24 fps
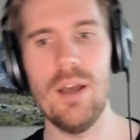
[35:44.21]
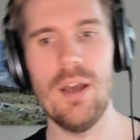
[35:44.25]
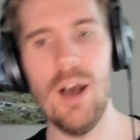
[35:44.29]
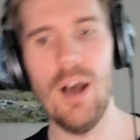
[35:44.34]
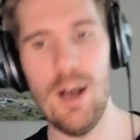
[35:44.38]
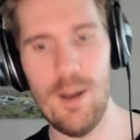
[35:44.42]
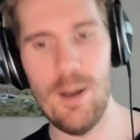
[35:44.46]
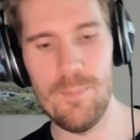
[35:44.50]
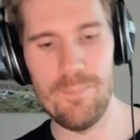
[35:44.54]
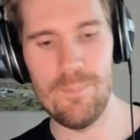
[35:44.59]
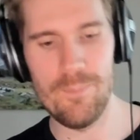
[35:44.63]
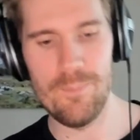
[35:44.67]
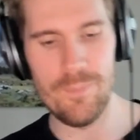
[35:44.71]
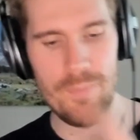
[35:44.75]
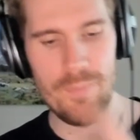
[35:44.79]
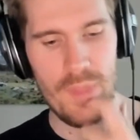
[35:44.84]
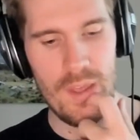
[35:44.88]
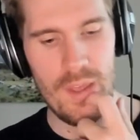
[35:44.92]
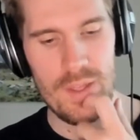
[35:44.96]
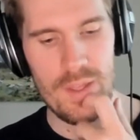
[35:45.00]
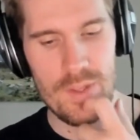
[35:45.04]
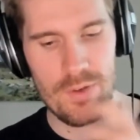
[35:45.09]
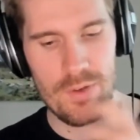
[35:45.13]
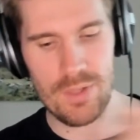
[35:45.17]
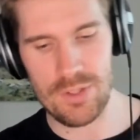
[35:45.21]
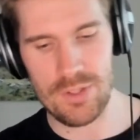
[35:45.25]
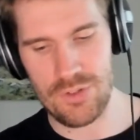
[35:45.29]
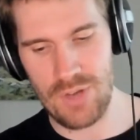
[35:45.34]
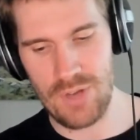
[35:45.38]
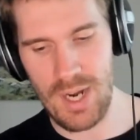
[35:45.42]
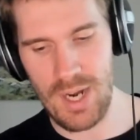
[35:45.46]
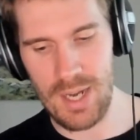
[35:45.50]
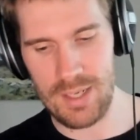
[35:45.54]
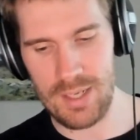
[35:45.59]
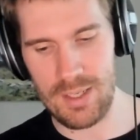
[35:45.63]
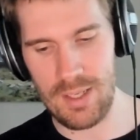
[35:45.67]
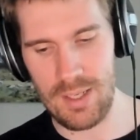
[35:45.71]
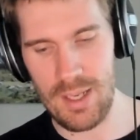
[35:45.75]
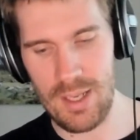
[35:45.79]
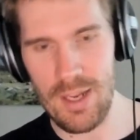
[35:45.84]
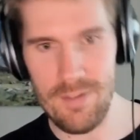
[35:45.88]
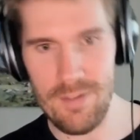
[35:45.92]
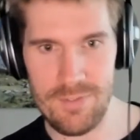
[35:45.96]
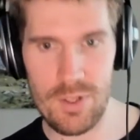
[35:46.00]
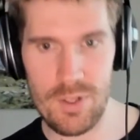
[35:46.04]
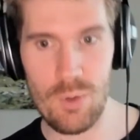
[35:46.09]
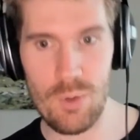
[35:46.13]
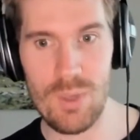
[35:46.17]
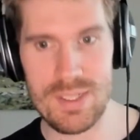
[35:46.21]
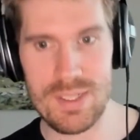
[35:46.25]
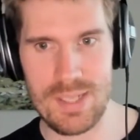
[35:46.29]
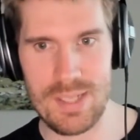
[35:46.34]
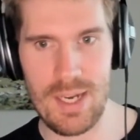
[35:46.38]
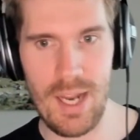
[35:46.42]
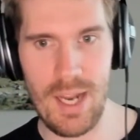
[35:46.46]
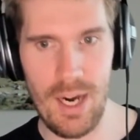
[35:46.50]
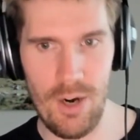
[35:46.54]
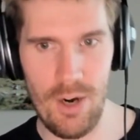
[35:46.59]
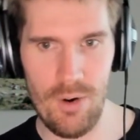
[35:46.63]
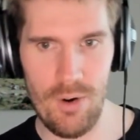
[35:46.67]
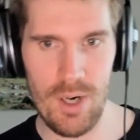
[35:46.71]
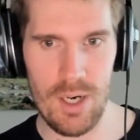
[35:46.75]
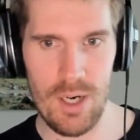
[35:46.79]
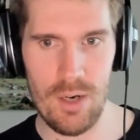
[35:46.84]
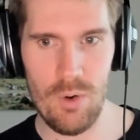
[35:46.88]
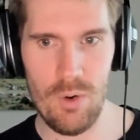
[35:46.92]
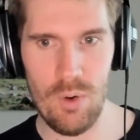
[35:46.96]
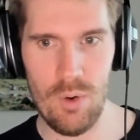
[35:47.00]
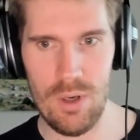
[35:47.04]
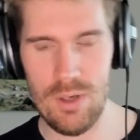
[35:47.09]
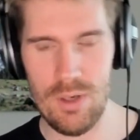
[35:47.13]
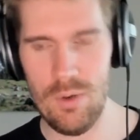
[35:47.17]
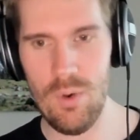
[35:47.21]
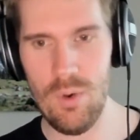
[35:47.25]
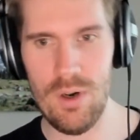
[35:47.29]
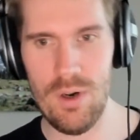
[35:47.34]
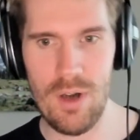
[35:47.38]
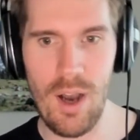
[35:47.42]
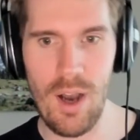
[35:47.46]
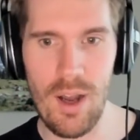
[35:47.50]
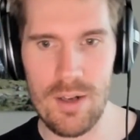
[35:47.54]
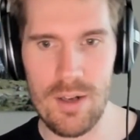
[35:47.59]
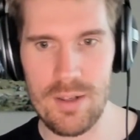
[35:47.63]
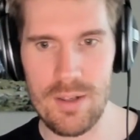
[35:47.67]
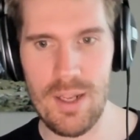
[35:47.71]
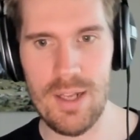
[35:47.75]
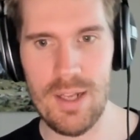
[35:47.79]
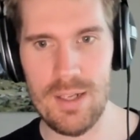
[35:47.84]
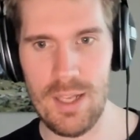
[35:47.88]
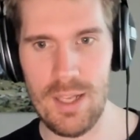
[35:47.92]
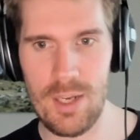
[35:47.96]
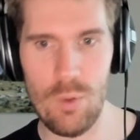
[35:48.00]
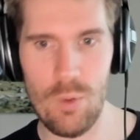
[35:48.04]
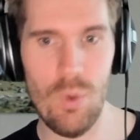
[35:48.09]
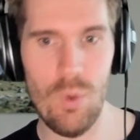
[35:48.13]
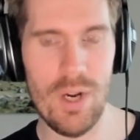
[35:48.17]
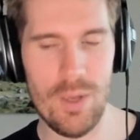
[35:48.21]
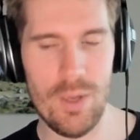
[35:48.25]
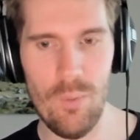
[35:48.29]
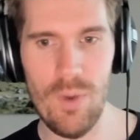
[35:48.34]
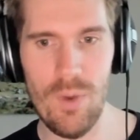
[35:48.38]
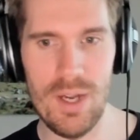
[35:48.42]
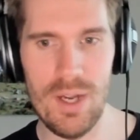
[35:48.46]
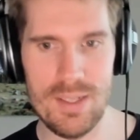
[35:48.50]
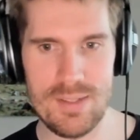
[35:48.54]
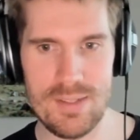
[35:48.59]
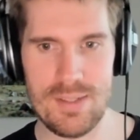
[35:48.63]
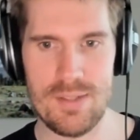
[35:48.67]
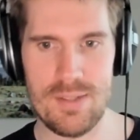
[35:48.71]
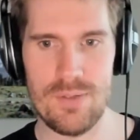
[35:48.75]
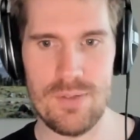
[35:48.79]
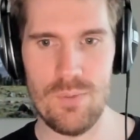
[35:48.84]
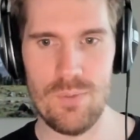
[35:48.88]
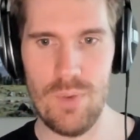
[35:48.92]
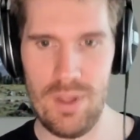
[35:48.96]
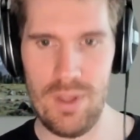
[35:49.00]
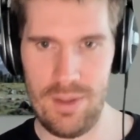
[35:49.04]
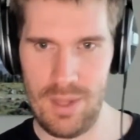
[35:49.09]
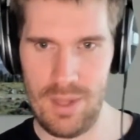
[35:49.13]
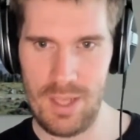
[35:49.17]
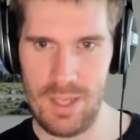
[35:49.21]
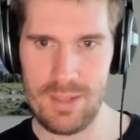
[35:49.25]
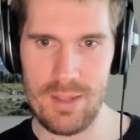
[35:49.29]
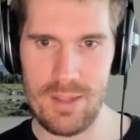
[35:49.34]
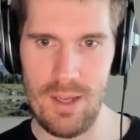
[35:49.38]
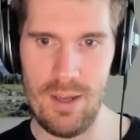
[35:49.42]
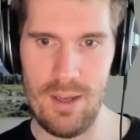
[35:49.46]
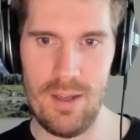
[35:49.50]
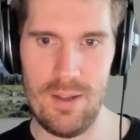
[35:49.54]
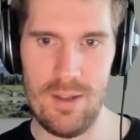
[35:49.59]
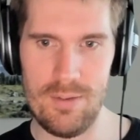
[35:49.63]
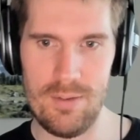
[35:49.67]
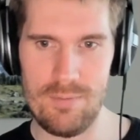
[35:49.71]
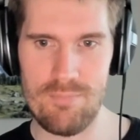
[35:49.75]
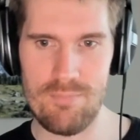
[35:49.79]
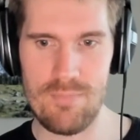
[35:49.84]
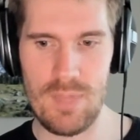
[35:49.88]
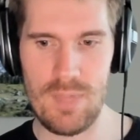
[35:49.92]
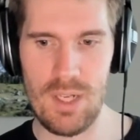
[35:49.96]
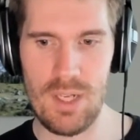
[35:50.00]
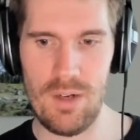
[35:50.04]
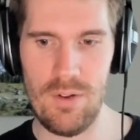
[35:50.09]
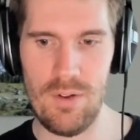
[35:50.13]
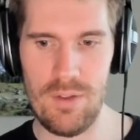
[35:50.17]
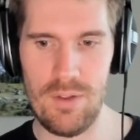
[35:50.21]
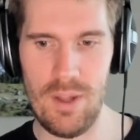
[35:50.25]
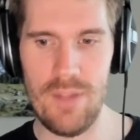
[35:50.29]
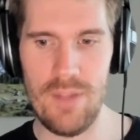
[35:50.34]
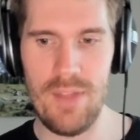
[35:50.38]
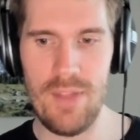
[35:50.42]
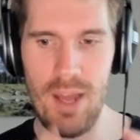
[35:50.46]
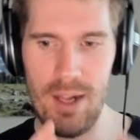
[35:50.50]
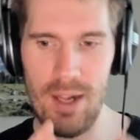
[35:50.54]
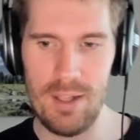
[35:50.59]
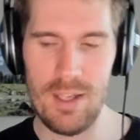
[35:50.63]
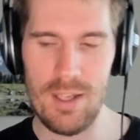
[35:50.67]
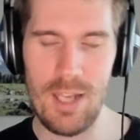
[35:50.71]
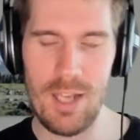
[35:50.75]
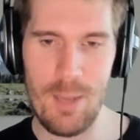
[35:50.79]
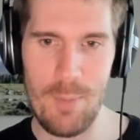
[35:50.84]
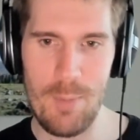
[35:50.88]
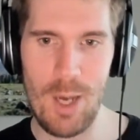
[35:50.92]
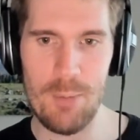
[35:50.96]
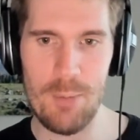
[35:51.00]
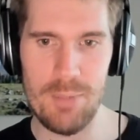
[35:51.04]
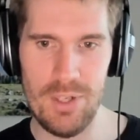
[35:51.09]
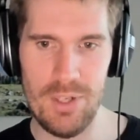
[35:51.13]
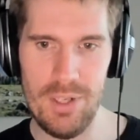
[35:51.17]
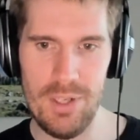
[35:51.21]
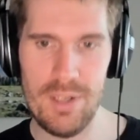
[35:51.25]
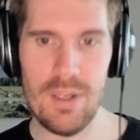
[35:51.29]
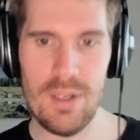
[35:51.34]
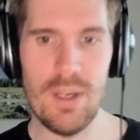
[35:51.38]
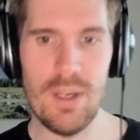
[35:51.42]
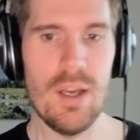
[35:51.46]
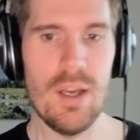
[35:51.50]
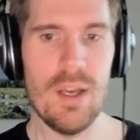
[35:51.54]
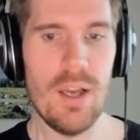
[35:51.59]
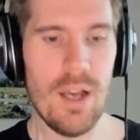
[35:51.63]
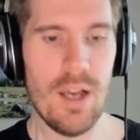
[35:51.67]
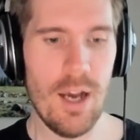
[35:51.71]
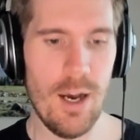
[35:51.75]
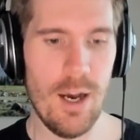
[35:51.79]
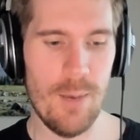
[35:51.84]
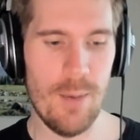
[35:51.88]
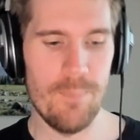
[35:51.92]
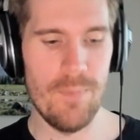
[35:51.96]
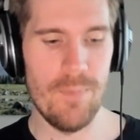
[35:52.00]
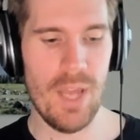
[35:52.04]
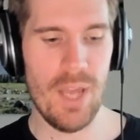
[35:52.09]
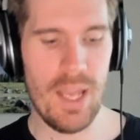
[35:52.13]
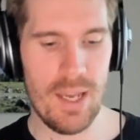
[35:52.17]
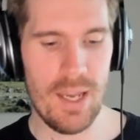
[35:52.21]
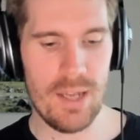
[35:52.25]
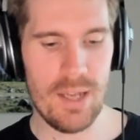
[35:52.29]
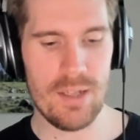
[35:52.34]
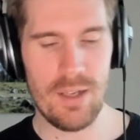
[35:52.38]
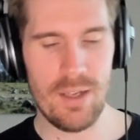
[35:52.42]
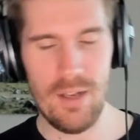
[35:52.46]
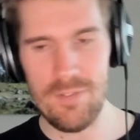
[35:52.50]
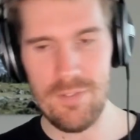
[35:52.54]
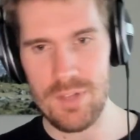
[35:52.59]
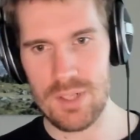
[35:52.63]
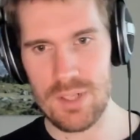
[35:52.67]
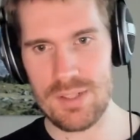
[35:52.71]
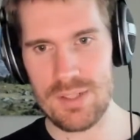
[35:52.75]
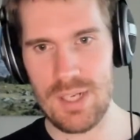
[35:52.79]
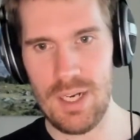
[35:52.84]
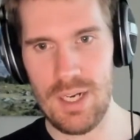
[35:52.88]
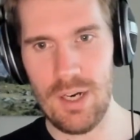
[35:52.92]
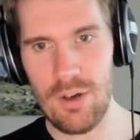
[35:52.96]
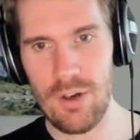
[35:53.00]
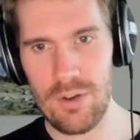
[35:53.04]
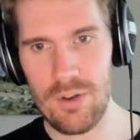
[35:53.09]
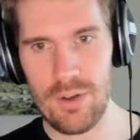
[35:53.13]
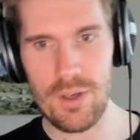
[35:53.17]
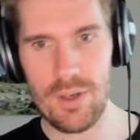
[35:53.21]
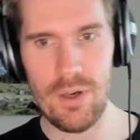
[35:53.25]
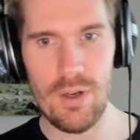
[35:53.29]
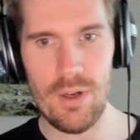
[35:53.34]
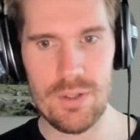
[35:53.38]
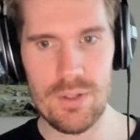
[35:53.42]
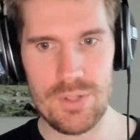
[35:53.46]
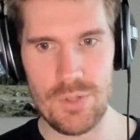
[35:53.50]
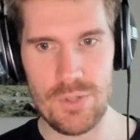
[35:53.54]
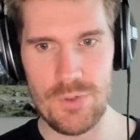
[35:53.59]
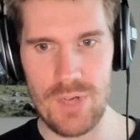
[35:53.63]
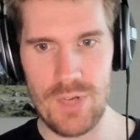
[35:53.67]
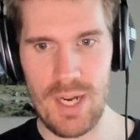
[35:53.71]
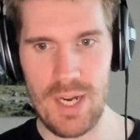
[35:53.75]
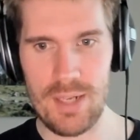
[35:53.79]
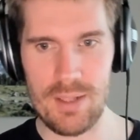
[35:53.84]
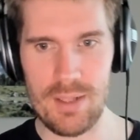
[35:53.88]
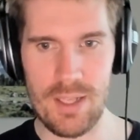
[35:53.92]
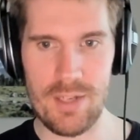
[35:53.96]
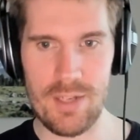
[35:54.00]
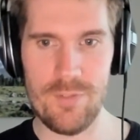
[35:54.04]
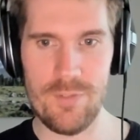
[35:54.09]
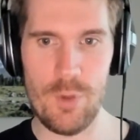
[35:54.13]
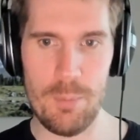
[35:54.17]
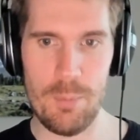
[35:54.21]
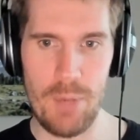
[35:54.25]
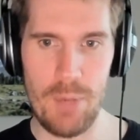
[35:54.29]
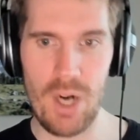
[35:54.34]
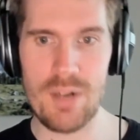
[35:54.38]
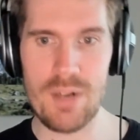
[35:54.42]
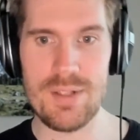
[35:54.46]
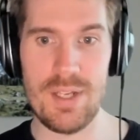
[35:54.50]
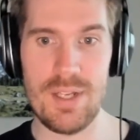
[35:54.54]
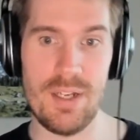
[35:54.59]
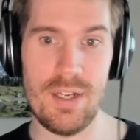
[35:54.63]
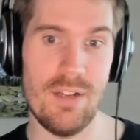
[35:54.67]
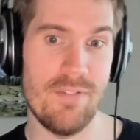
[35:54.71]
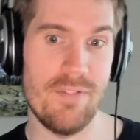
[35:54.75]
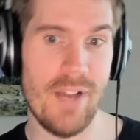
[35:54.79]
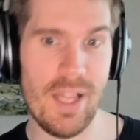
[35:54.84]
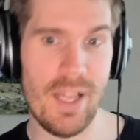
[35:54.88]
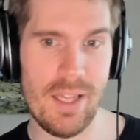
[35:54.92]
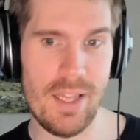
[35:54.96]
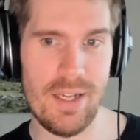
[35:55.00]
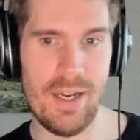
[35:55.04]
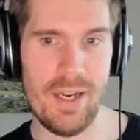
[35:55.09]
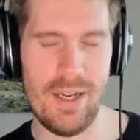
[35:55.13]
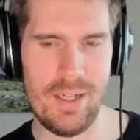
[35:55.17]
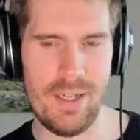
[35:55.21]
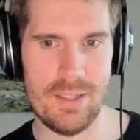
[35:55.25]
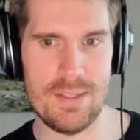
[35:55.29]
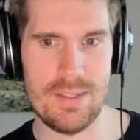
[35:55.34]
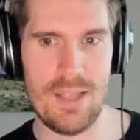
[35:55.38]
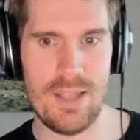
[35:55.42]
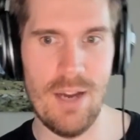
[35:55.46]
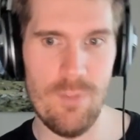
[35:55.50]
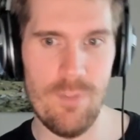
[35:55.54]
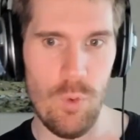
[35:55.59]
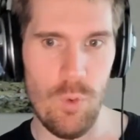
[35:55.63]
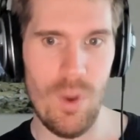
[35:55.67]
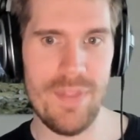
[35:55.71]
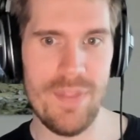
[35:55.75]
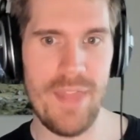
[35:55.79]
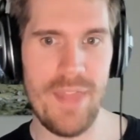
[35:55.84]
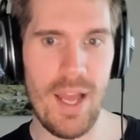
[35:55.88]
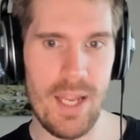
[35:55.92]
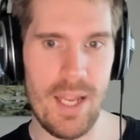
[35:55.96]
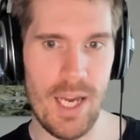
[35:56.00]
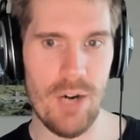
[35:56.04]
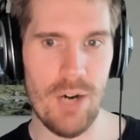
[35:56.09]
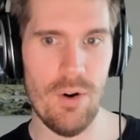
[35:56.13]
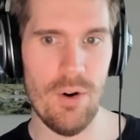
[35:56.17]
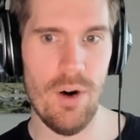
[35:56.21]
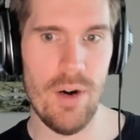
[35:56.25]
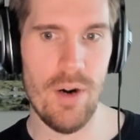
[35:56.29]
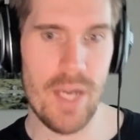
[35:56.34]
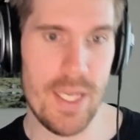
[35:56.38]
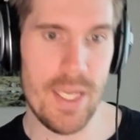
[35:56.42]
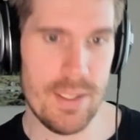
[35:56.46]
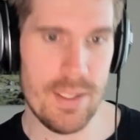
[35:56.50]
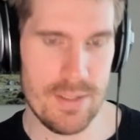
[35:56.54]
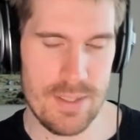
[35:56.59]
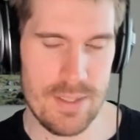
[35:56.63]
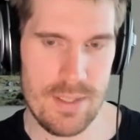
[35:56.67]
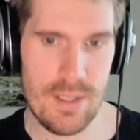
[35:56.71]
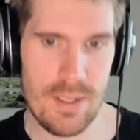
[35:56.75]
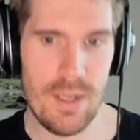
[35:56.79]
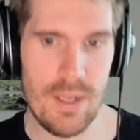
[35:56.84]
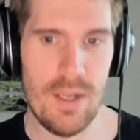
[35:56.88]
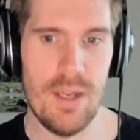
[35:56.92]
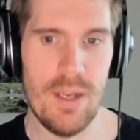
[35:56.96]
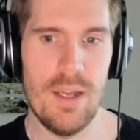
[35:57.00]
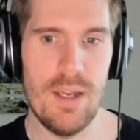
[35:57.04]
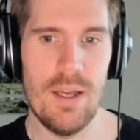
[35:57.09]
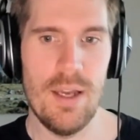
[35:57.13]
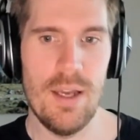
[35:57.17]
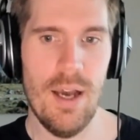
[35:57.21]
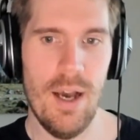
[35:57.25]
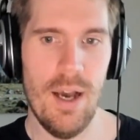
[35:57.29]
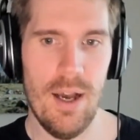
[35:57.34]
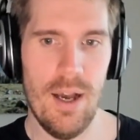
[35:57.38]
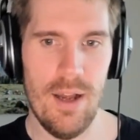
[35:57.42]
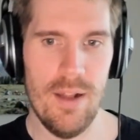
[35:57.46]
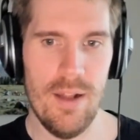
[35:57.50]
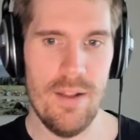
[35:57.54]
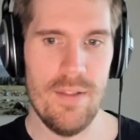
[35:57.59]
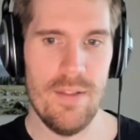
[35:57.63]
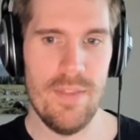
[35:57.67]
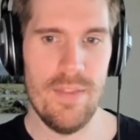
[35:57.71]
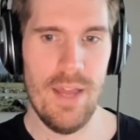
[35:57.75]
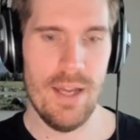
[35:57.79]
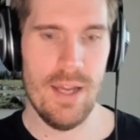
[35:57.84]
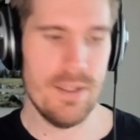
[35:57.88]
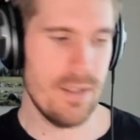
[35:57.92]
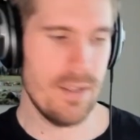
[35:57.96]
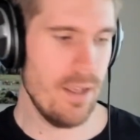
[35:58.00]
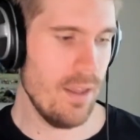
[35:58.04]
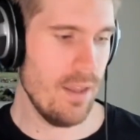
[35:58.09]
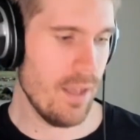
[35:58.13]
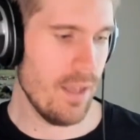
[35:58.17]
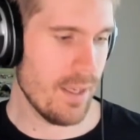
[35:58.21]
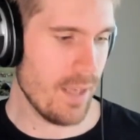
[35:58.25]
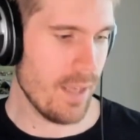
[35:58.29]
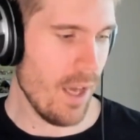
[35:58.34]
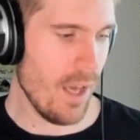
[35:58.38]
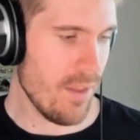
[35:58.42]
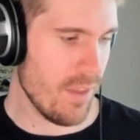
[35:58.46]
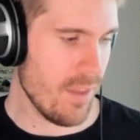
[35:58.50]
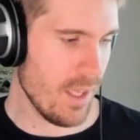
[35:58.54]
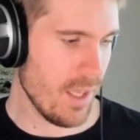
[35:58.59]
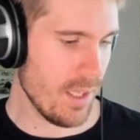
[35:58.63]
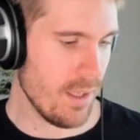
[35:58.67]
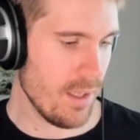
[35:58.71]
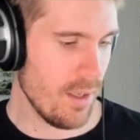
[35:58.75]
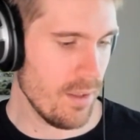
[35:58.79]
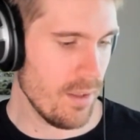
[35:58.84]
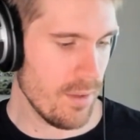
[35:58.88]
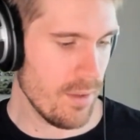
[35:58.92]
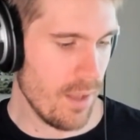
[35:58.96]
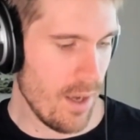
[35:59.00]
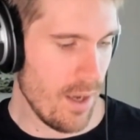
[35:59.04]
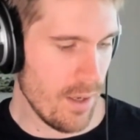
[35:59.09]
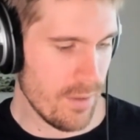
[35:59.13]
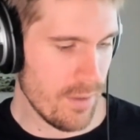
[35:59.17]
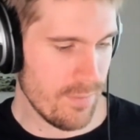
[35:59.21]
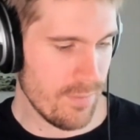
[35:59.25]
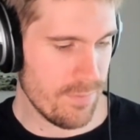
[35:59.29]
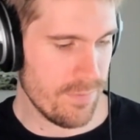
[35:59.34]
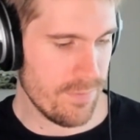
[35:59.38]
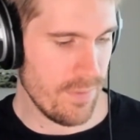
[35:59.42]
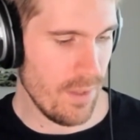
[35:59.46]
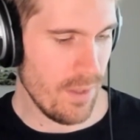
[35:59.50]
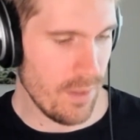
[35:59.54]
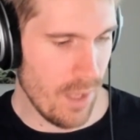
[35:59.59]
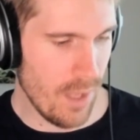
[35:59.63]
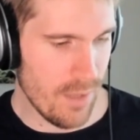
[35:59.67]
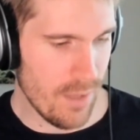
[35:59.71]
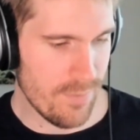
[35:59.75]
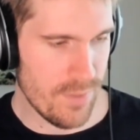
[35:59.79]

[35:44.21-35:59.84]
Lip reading: You can track if there was an error or not, and like what it was with like the LLM output. And if there's an error, you can also track, like if you're parsing and validating stuff, what that error is. That like, I think a lot of